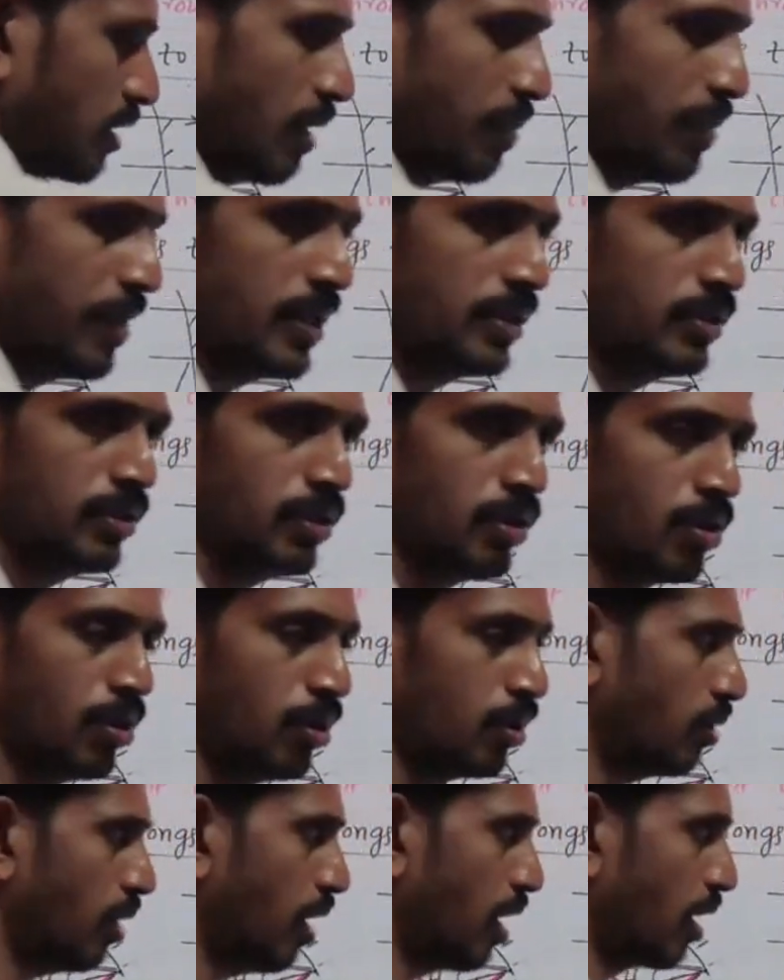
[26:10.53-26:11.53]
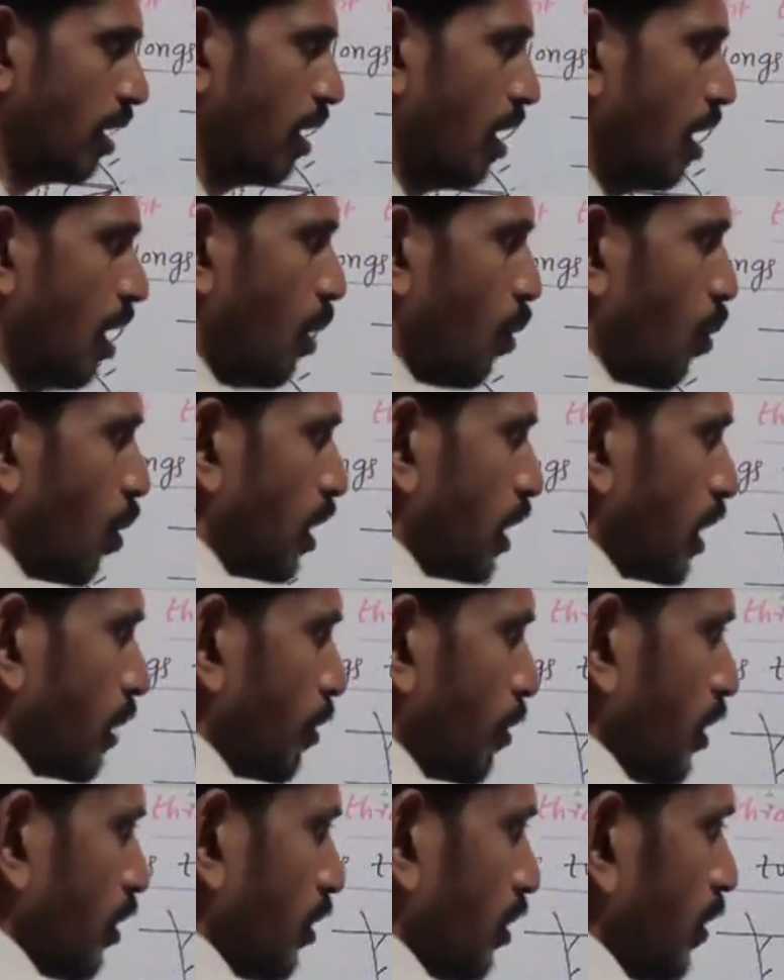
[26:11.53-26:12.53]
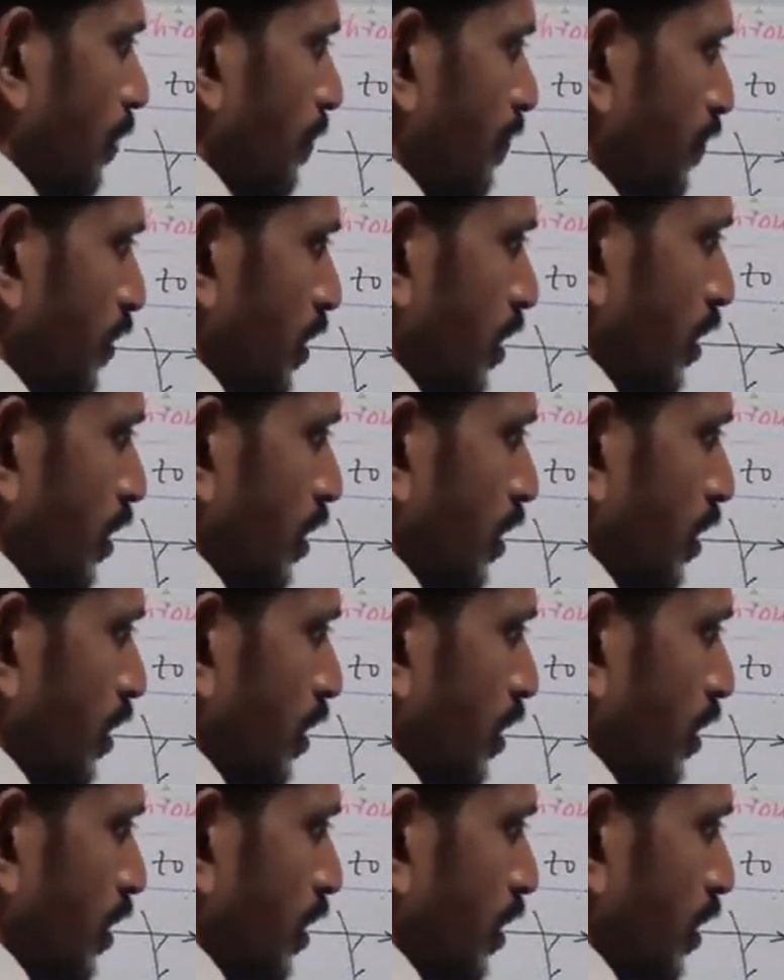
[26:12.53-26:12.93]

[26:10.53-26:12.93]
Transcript: CP is equal to R. What about